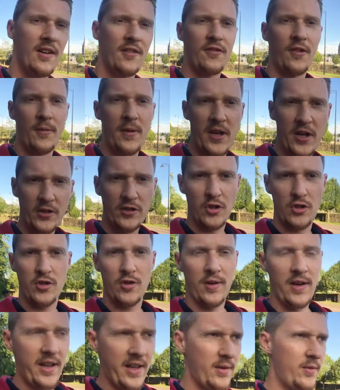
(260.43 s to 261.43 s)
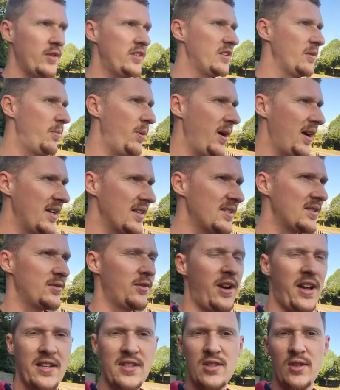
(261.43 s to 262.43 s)
from here to Tralee with the bus,
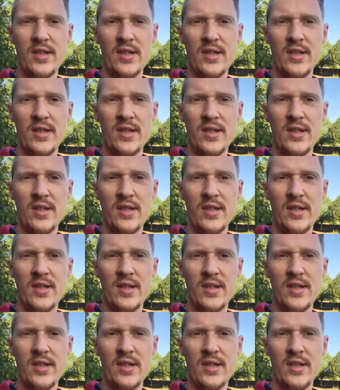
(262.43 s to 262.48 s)
right?